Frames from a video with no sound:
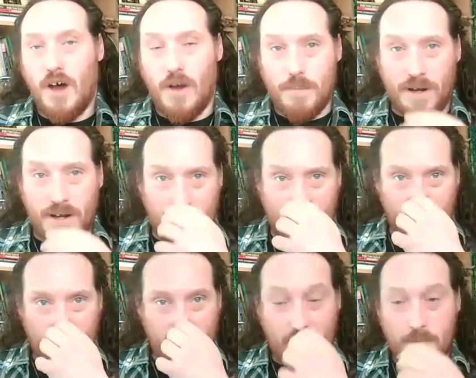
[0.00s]
I
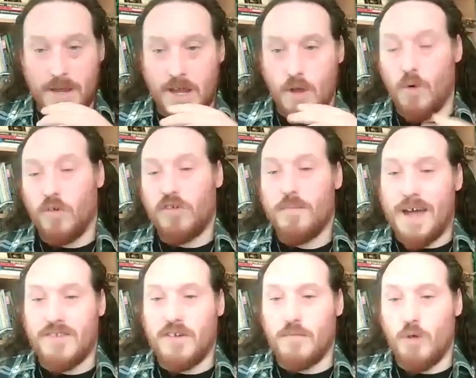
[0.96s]
believe
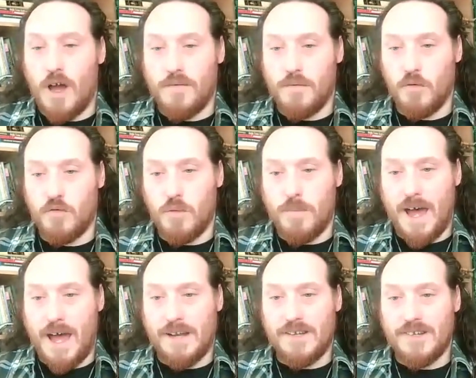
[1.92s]
semi-automatic rifles were
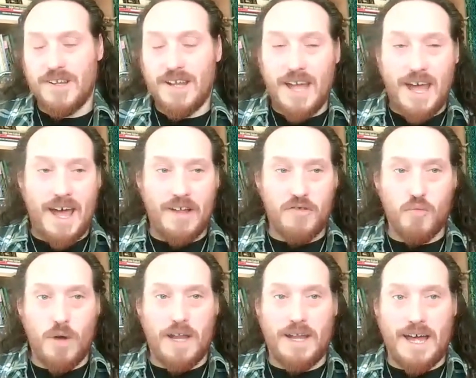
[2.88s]
banned, as
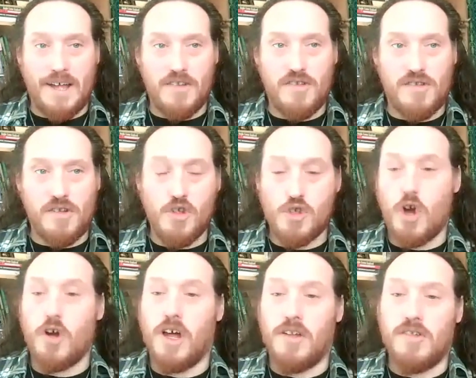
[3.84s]
well as
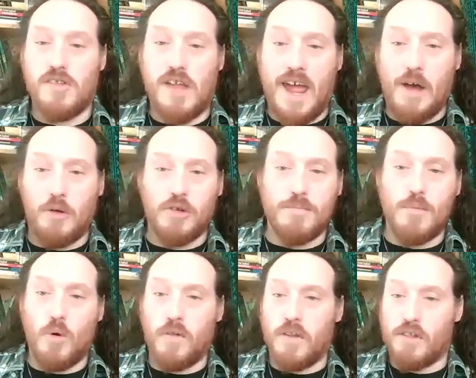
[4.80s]
shotguns that held
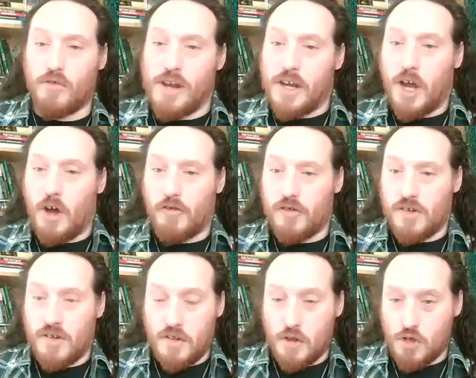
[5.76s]
more than three
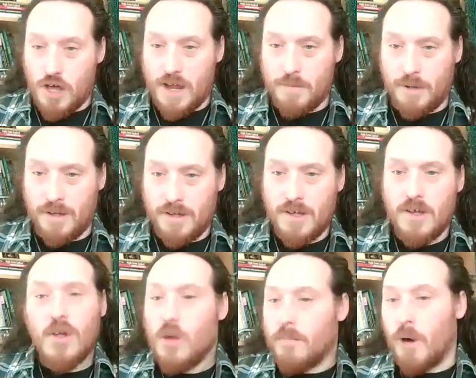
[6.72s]
cartridges in the chamber.
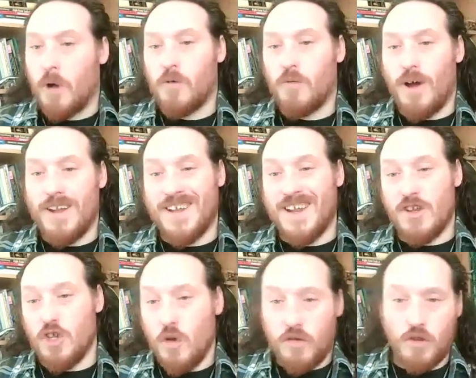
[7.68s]
Michael Ryan
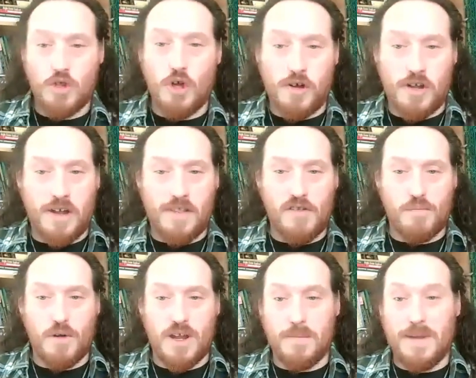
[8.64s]
didn't use a shotgun in the
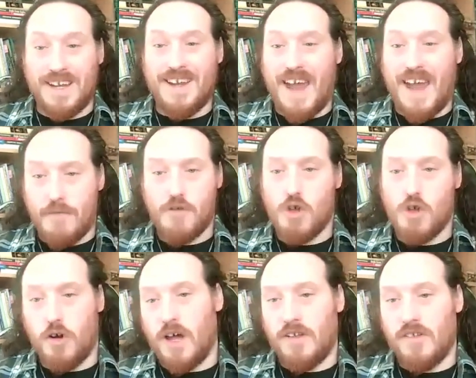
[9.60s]
spree, but he did have
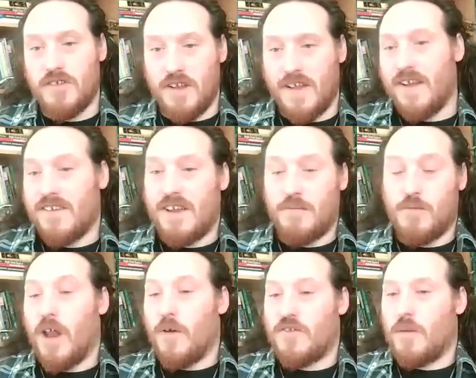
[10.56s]
shotguns, and they said,
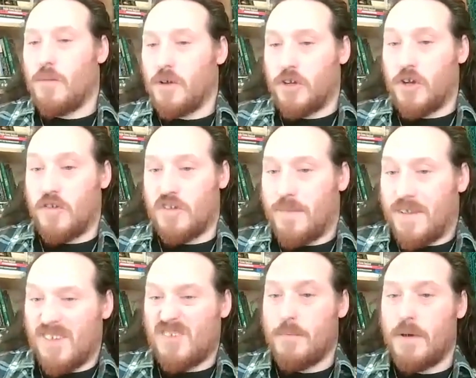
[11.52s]
you know, someone could do
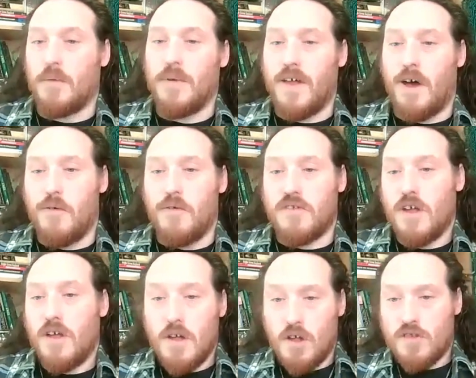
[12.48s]
something similar with those.
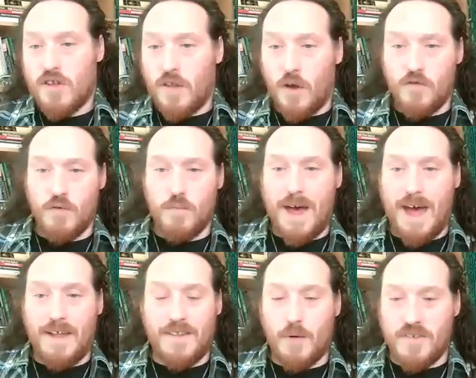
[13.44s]
So those were
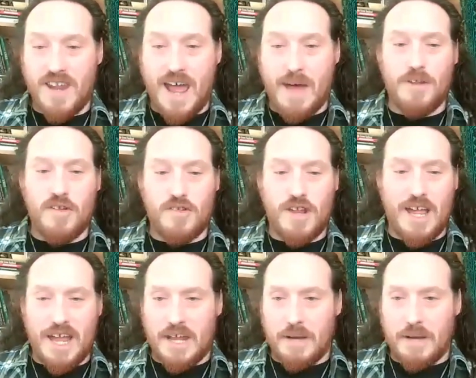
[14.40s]
banned. There was an
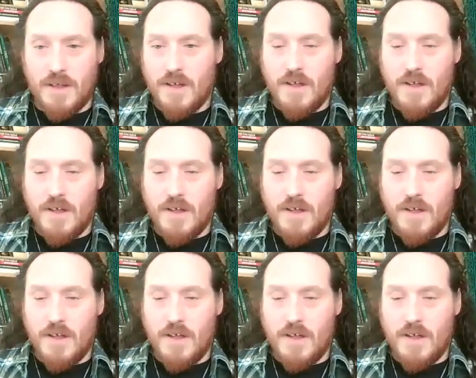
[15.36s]
amnesty.